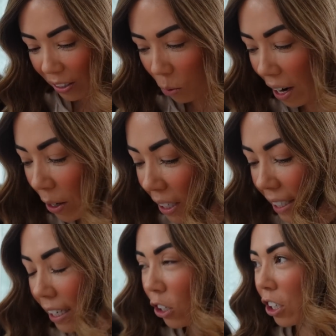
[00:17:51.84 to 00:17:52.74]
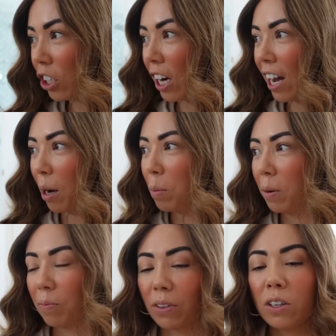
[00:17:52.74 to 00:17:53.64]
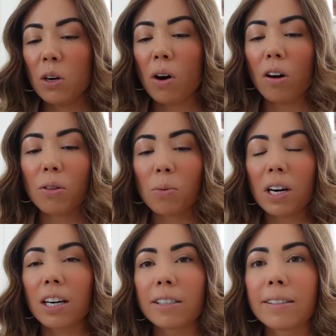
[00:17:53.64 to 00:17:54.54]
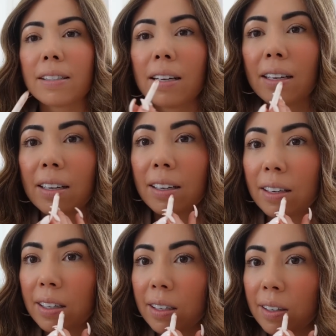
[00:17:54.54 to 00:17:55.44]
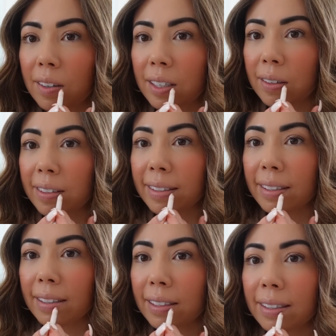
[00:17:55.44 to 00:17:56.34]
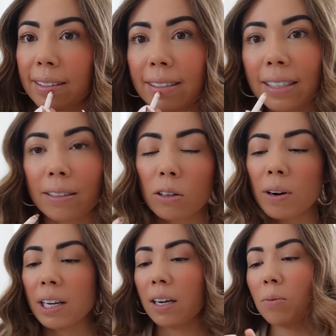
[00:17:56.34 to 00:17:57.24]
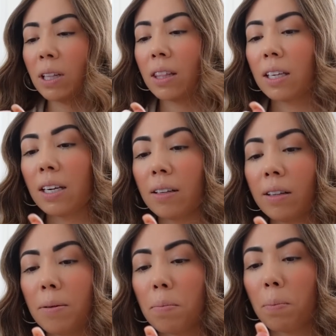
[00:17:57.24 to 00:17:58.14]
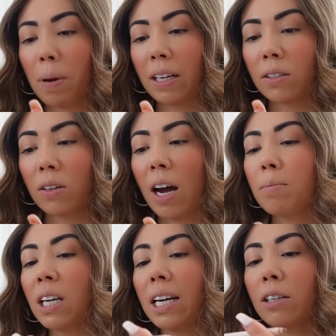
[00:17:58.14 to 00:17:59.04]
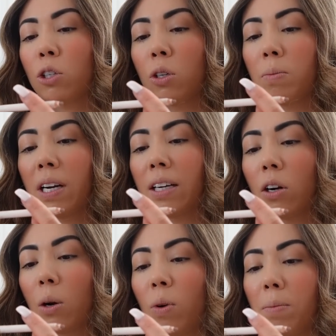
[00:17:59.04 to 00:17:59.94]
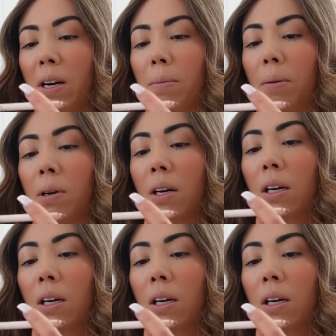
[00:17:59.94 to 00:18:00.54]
Why, you did such a good job. You know all the words. We always sing. Okay, going in with the lip pencil. I'm done in 2 minutes, or 1 minute, Mom.